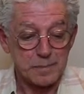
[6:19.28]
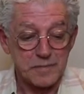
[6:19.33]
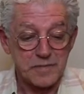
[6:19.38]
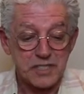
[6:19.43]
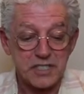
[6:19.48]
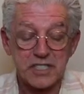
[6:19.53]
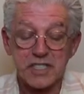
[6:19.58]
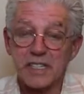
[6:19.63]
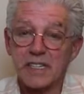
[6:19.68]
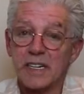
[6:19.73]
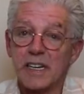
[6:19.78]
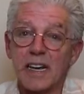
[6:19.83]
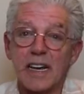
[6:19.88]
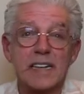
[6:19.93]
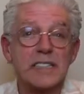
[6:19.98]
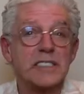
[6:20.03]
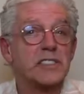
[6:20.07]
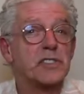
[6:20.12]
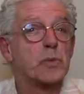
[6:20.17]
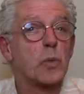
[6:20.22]
She
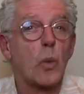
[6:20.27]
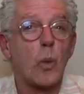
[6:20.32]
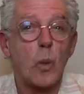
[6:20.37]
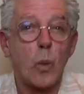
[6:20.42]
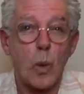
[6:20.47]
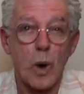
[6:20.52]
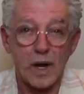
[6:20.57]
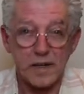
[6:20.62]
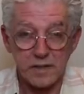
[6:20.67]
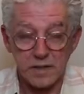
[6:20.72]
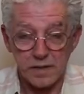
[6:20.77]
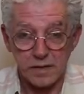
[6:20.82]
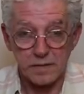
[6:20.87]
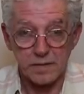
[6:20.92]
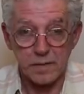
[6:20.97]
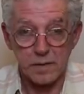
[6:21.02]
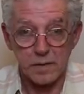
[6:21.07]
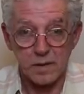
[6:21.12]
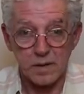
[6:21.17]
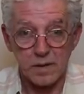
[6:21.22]
is
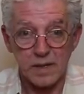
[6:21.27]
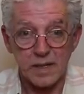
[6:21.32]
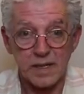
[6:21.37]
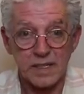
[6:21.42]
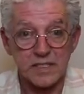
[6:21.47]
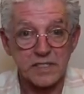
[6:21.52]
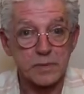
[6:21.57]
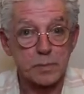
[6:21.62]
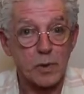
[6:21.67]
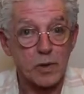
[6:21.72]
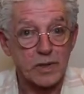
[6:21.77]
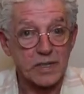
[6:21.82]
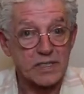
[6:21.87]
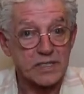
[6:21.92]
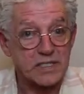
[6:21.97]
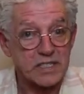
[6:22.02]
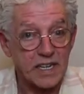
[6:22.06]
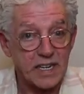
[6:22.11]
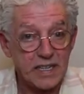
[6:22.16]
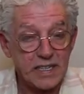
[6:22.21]
wonderful. This book
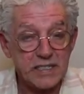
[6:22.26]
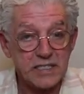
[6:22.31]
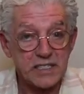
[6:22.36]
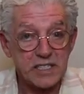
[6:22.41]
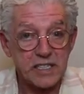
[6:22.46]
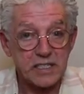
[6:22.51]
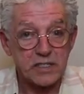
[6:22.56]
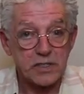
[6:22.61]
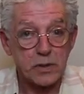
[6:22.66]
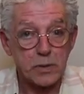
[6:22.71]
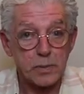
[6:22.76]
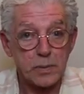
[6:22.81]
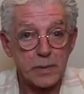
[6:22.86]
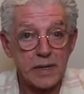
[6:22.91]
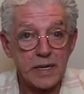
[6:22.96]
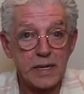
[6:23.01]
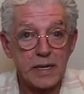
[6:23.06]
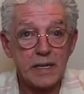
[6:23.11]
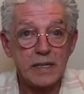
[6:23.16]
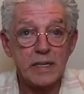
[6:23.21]
is easy to
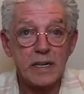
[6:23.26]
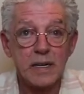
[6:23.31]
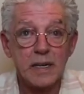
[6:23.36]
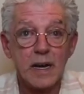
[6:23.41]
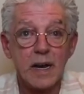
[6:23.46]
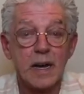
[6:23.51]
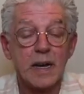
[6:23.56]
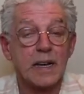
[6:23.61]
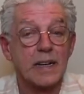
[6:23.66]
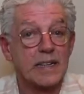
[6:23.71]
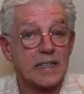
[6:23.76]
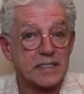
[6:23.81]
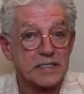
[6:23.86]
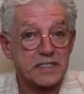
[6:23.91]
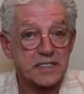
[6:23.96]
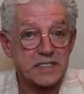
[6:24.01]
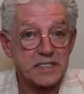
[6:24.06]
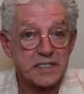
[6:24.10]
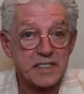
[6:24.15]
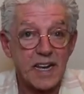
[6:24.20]
read.
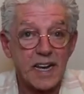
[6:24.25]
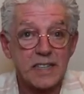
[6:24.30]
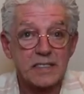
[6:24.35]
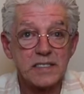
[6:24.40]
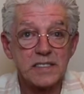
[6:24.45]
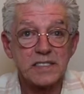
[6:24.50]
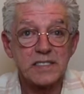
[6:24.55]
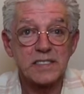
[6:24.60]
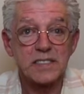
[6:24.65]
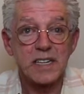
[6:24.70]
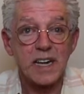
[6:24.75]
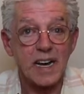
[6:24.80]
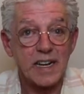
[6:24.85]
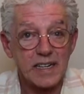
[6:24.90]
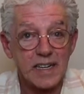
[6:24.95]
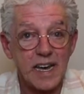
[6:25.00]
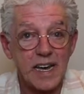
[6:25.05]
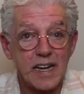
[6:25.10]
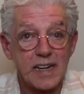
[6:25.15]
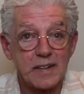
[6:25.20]
It's dense,
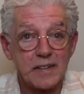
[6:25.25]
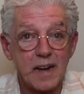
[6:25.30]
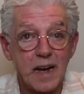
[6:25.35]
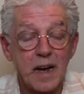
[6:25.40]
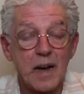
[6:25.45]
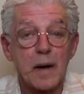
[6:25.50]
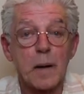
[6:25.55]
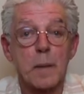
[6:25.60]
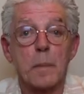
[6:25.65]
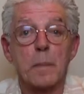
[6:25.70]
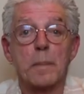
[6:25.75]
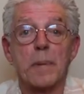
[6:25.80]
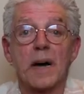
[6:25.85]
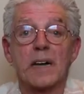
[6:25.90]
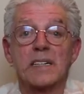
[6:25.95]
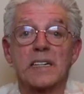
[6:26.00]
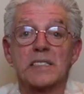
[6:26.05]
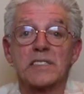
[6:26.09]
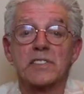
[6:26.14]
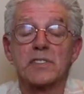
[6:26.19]
again,
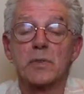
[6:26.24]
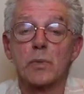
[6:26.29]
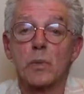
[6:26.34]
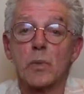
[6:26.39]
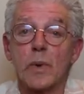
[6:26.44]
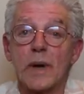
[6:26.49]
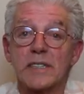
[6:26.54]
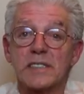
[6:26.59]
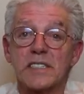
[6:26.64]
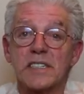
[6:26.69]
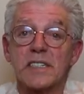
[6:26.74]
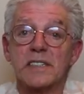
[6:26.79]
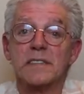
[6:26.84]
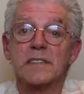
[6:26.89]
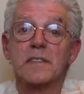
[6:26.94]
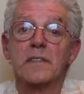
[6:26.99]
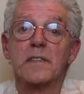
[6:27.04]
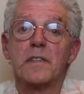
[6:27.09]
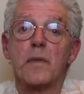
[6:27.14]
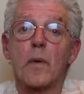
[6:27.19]
but it's
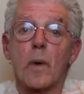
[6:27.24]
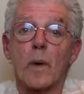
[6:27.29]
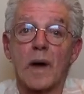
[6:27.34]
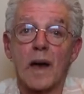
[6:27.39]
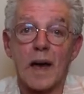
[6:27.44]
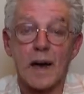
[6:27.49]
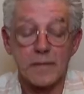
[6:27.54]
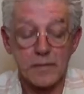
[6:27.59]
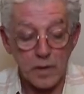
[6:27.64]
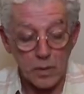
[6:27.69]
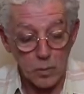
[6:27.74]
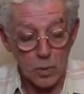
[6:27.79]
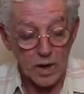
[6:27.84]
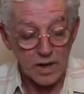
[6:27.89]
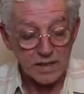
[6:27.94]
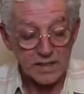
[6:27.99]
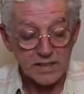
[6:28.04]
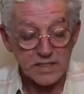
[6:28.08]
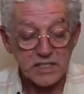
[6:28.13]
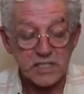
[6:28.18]
written for
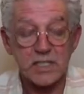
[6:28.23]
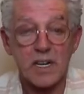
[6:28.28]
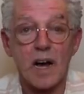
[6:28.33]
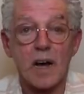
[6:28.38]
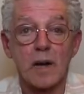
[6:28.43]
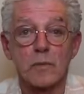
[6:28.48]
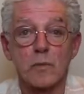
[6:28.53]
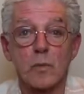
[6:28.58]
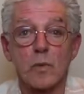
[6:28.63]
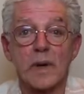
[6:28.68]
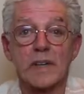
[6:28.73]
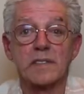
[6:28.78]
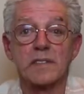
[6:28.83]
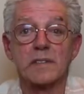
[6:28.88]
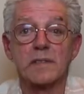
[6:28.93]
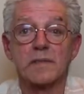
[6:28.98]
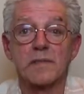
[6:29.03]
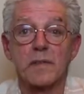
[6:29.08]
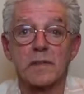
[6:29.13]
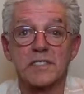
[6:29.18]
everyone. It's not
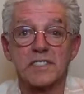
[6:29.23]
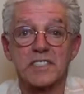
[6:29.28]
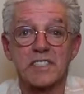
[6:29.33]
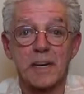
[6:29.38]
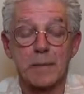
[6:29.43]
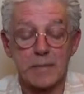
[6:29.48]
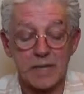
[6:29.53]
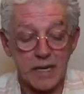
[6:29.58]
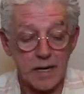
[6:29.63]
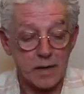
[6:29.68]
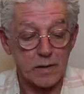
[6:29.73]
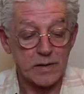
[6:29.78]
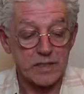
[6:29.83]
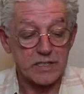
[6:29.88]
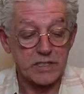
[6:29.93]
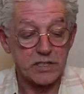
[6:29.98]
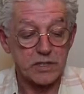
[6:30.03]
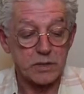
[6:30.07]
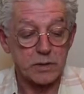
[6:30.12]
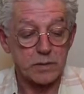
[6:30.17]
written for
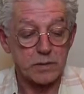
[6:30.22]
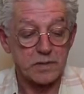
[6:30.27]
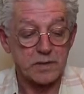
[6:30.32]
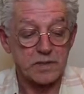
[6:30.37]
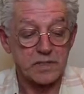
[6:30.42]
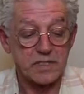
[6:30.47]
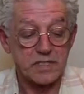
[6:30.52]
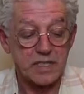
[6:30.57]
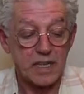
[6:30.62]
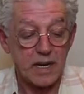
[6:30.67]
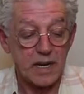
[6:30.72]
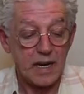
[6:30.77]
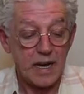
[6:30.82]
seminary students.